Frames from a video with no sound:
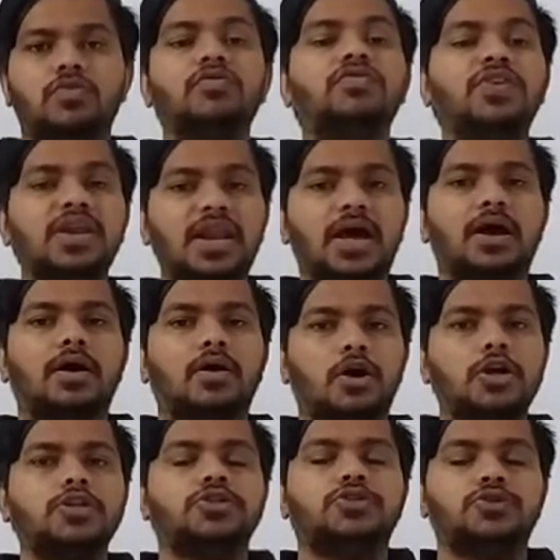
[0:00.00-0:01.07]
Veena
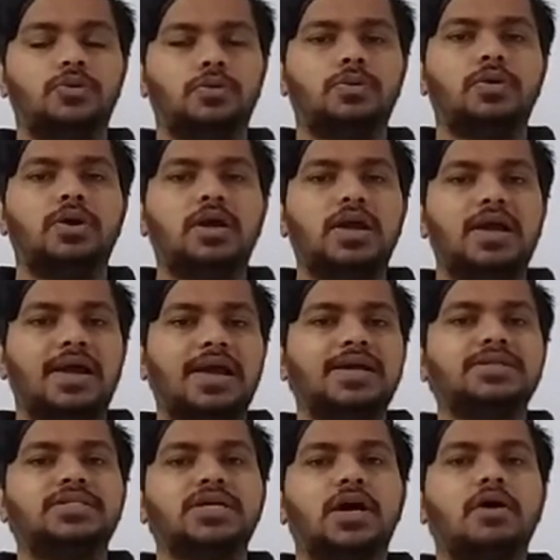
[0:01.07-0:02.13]
also
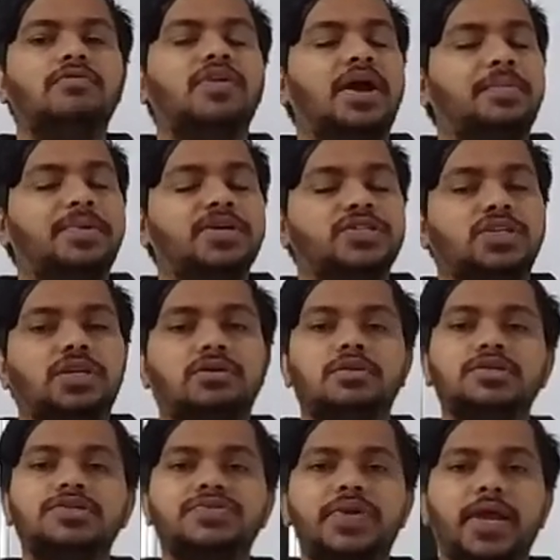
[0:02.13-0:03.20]
has a vibration in
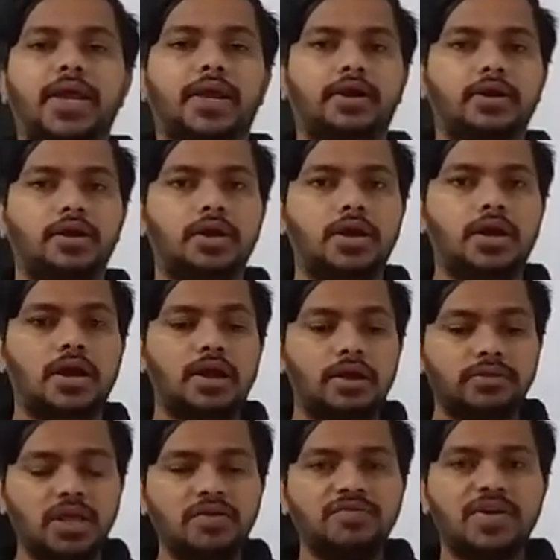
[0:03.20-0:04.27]
a string.
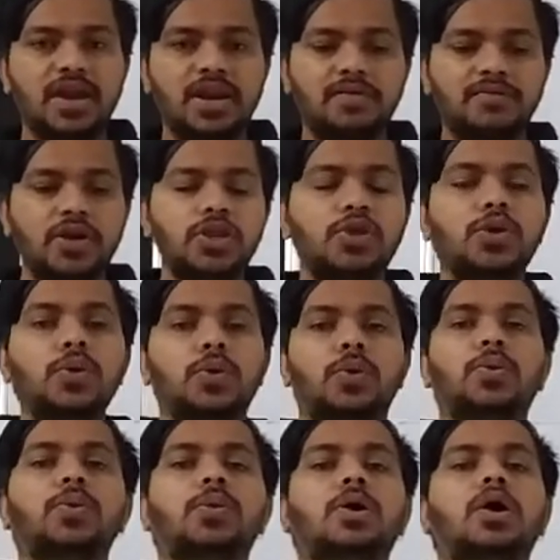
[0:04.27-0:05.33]
Then whenever
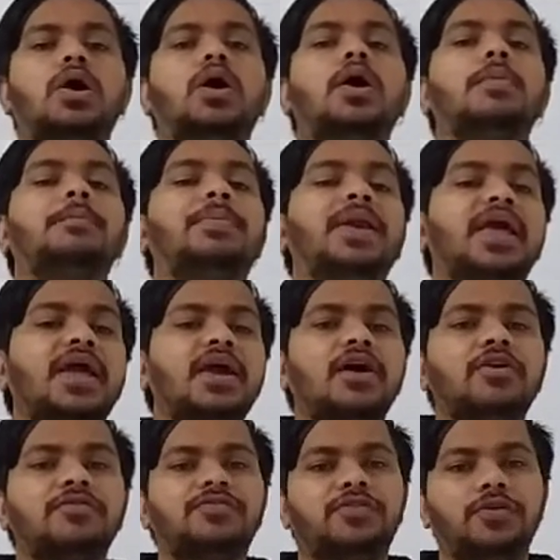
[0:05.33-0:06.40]
you play
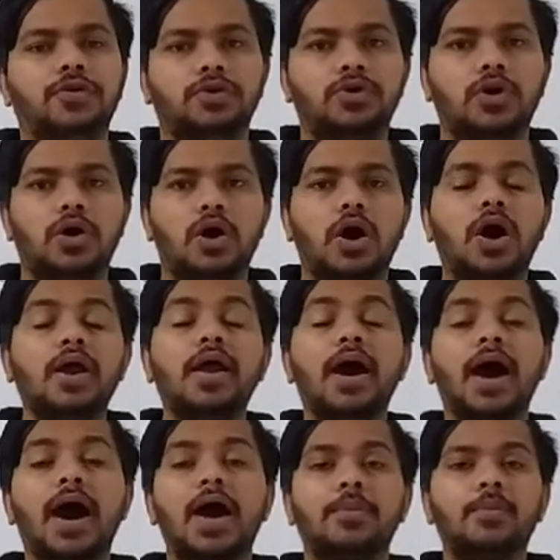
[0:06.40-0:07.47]
a flute or a
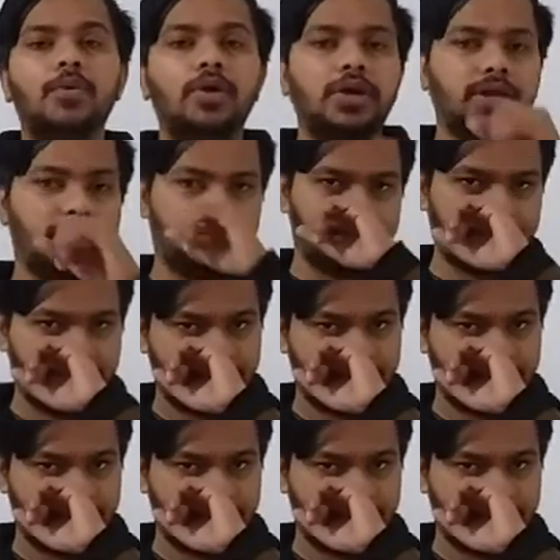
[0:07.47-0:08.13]
harmonium,